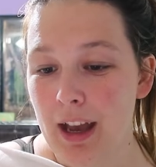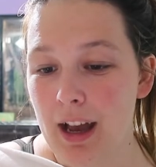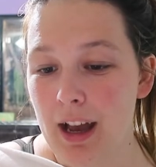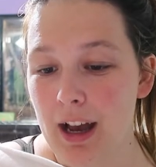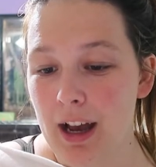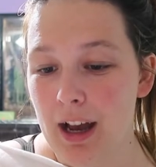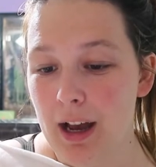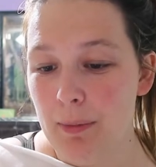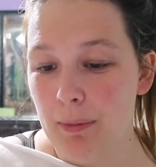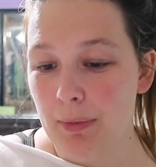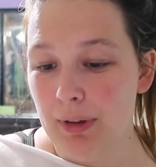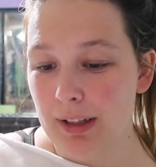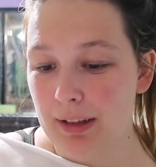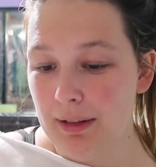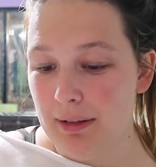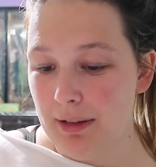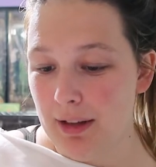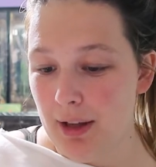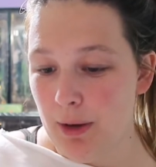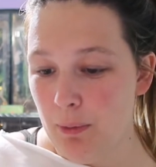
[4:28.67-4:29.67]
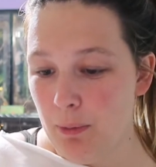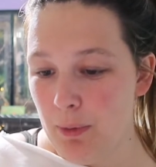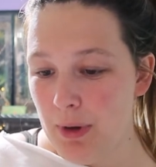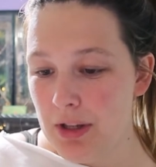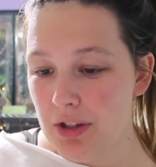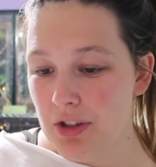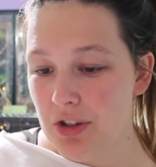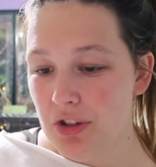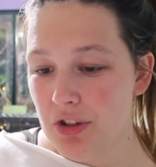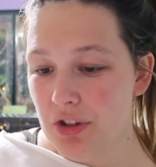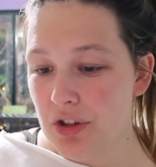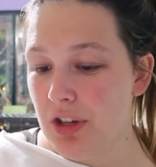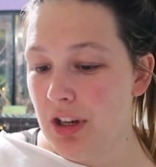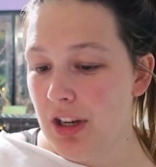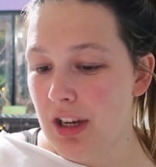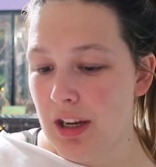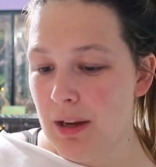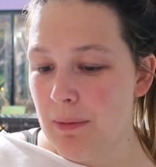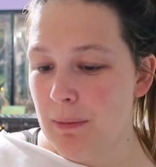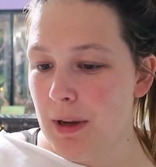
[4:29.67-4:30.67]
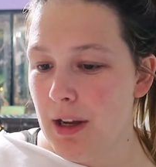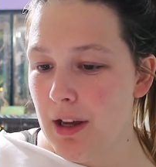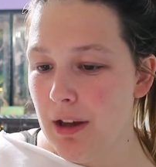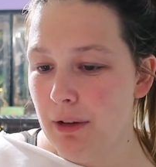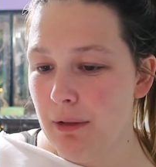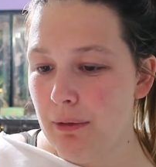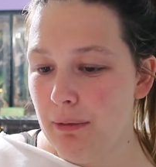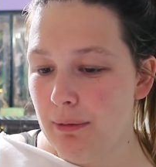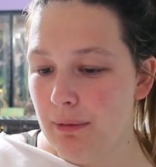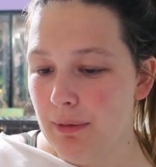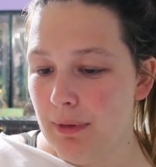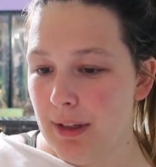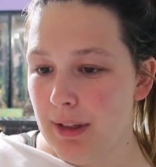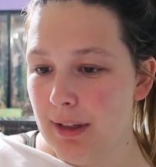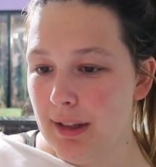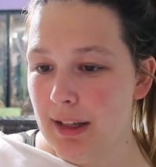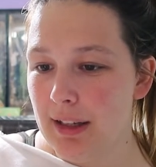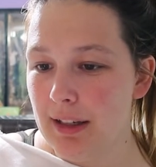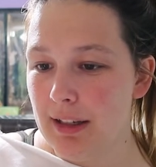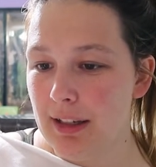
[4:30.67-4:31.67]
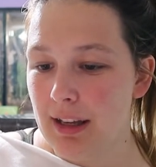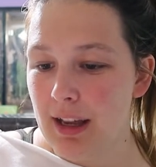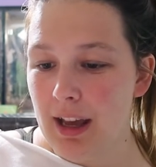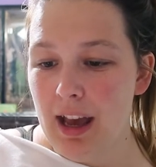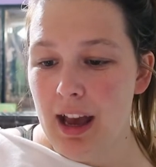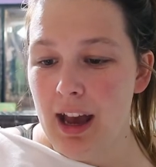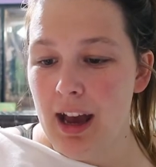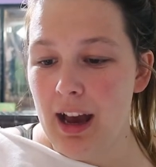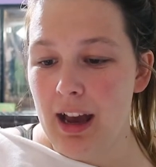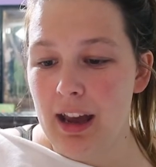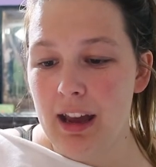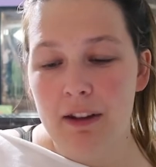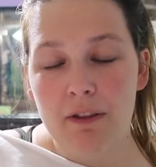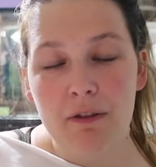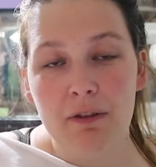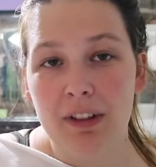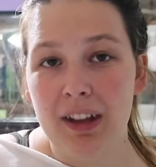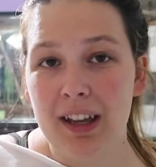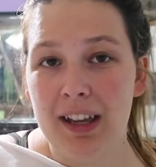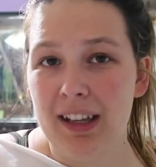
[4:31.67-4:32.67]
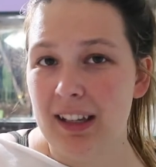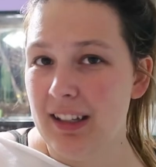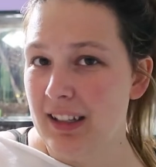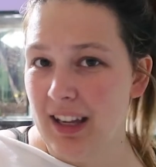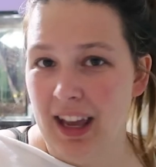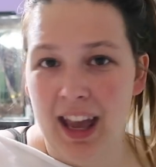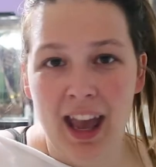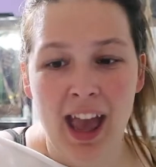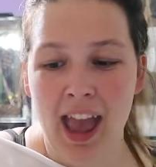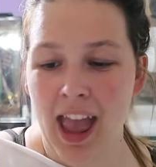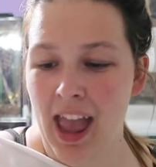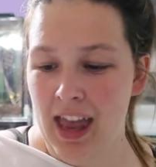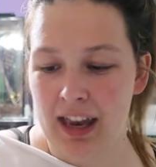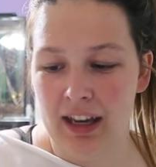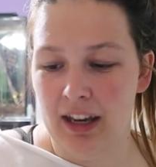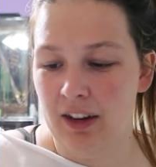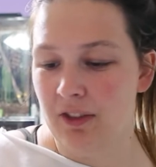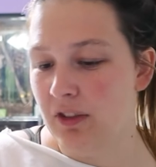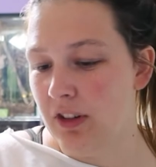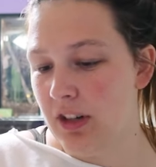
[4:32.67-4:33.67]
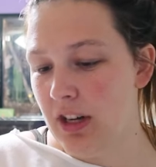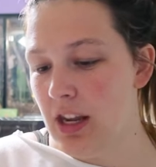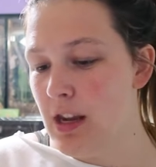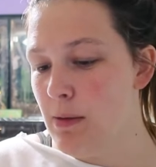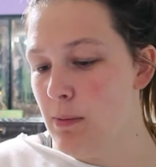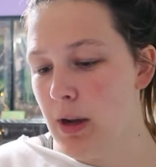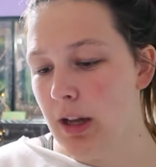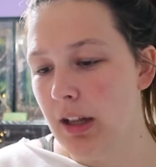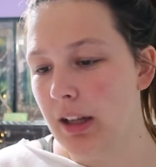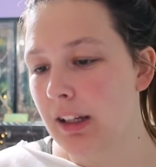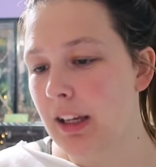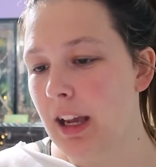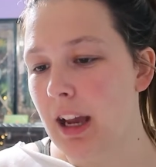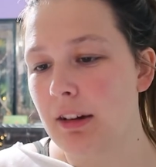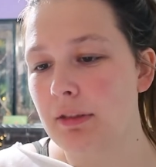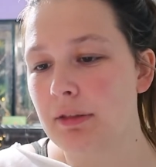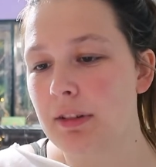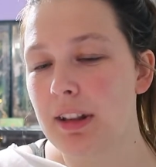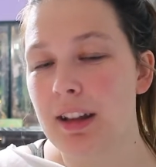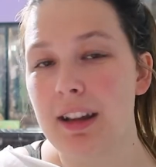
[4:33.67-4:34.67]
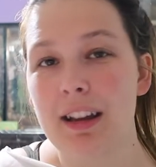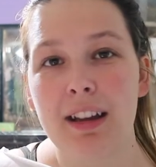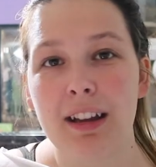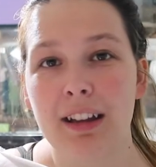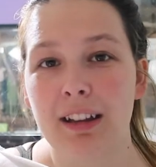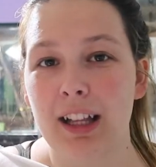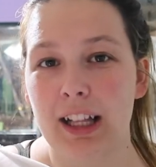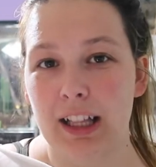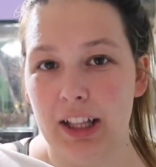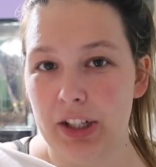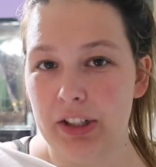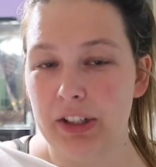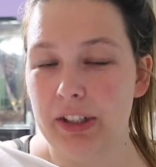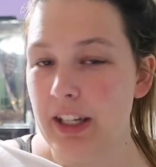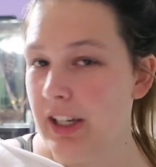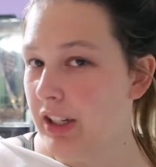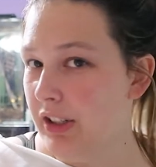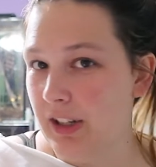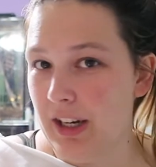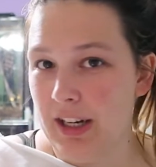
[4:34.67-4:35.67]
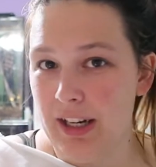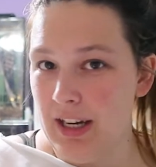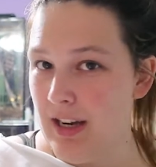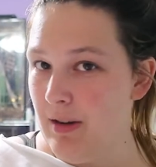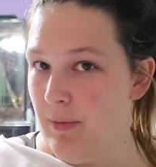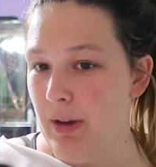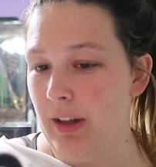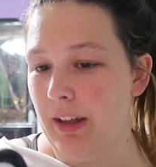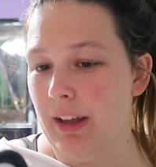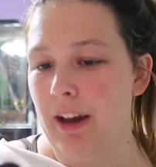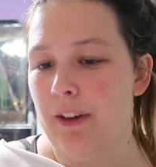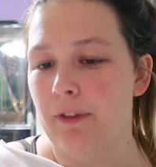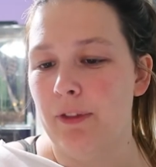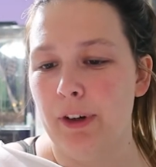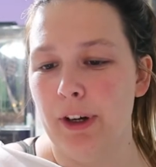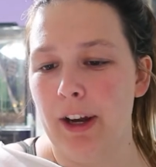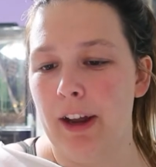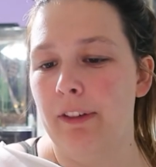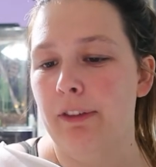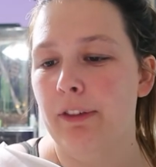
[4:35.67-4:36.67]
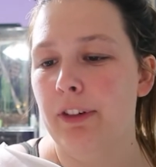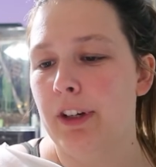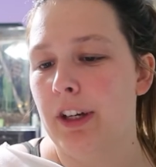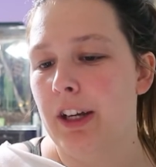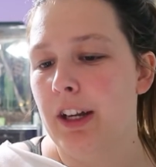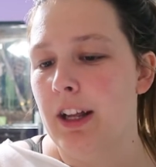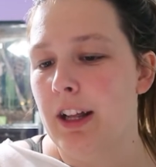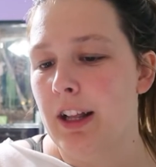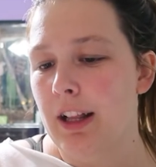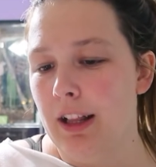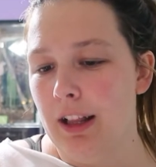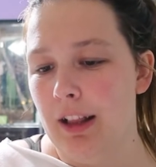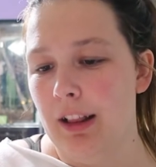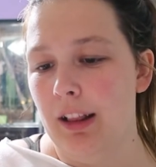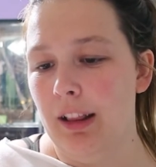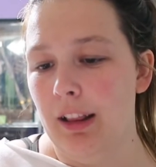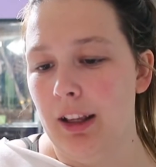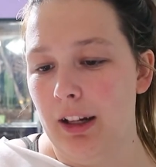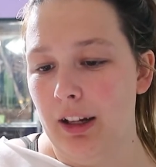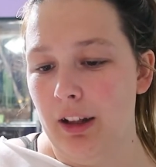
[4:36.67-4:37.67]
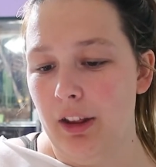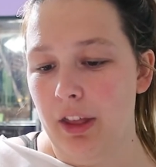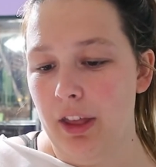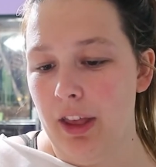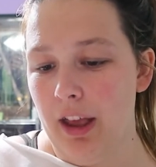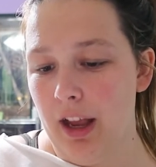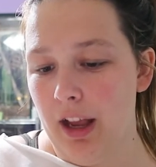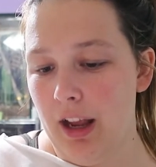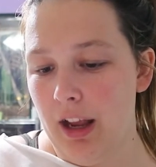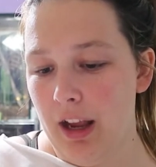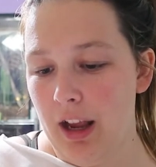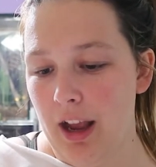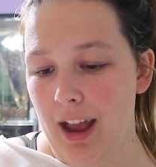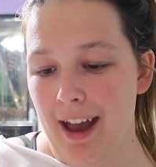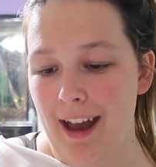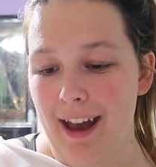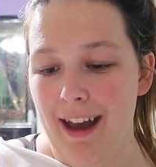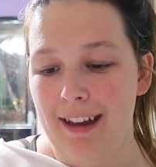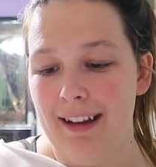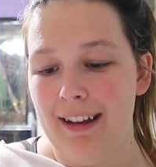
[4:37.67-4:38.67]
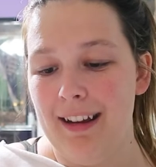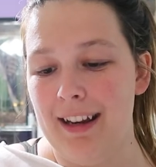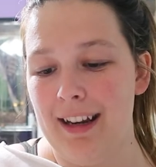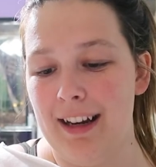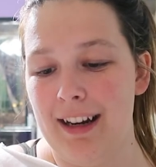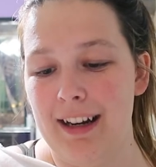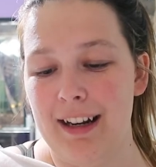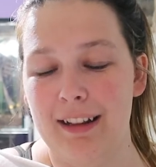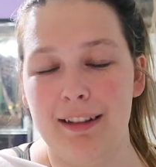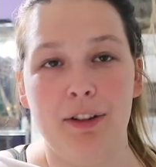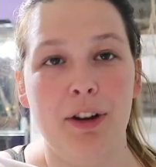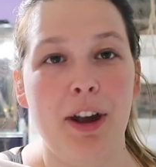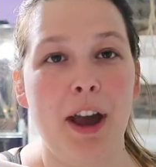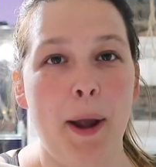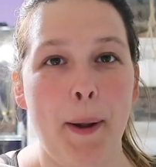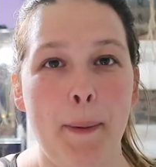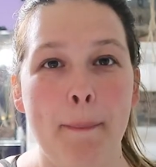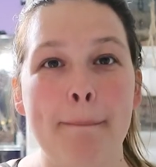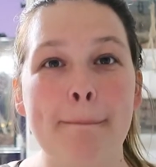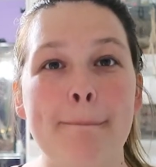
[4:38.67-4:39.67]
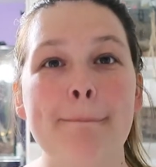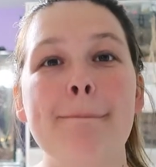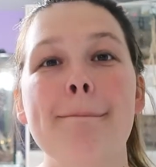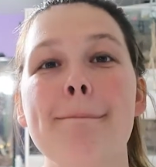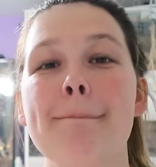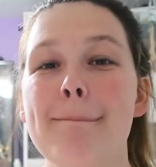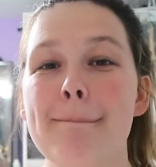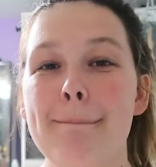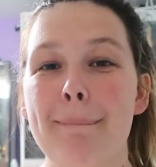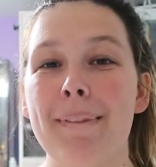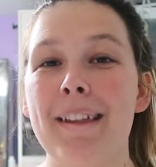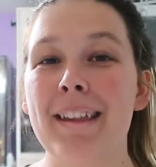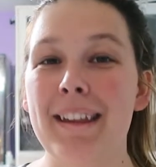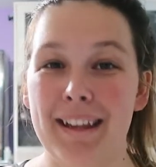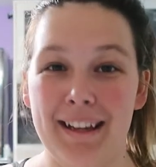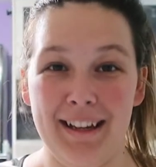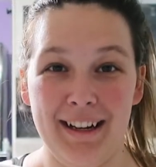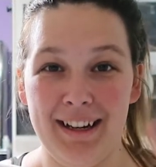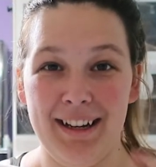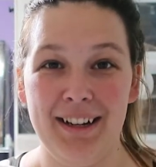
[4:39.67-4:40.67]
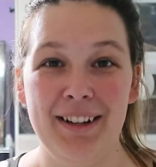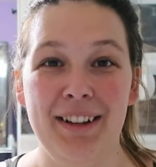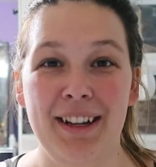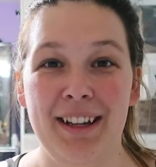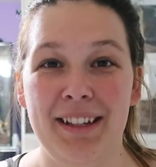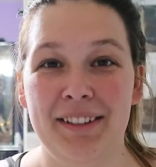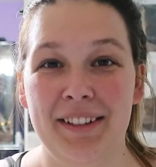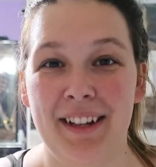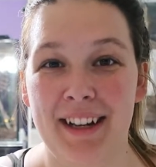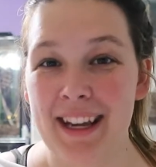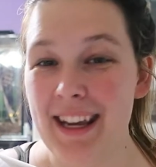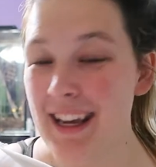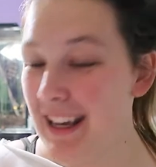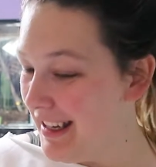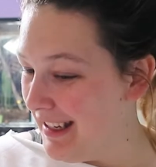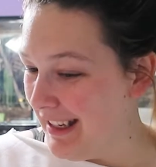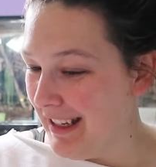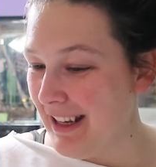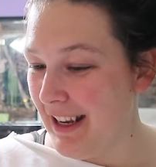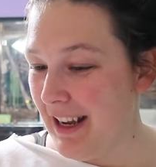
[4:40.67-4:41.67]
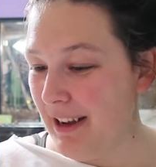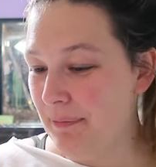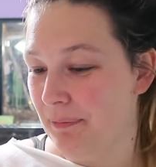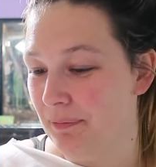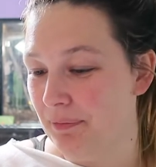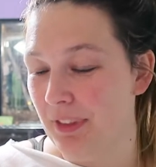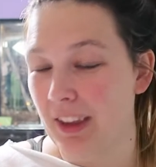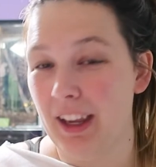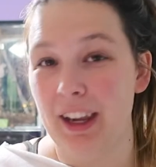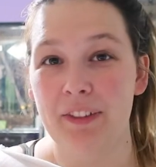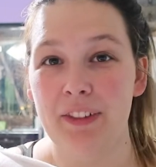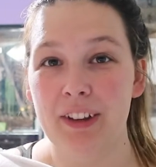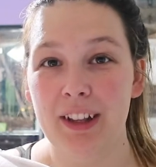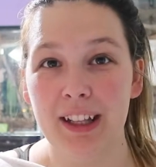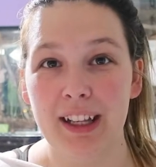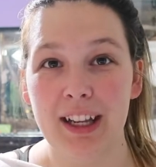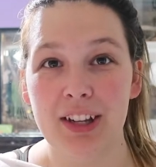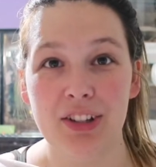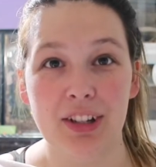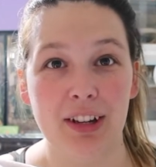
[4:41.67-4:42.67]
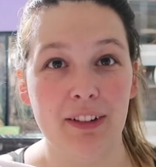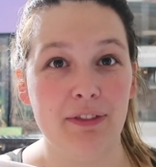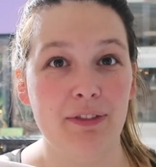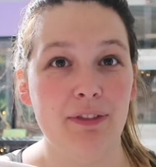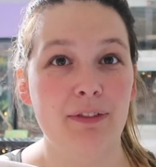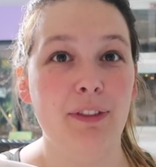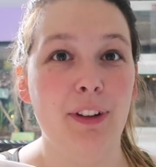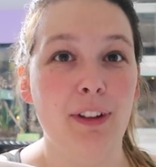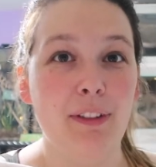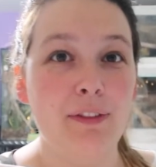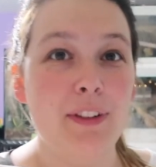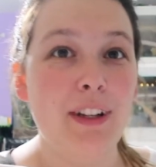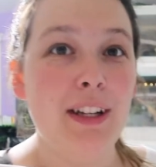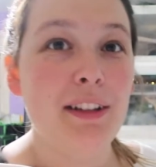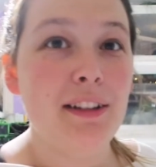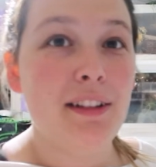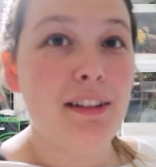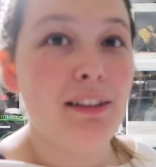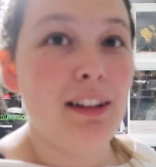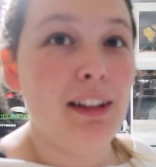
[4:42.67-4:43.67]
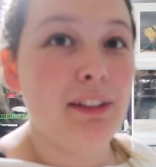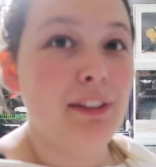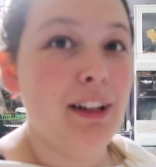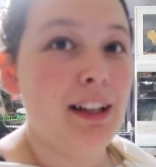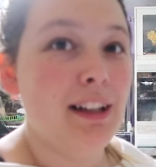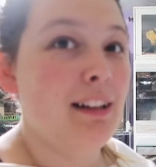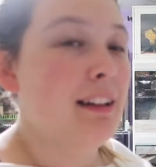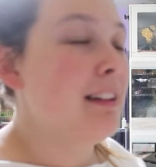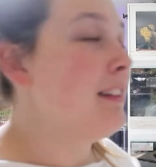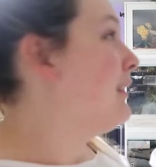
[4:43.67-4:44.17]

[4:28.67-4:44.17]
Um, let's see, which email was it? I have like ten different email accounts. Like, literally I create an email account for every little thing. Haha, here it is, okay. Are you guys ready? I feel like I should have, well, Phoenix is like right,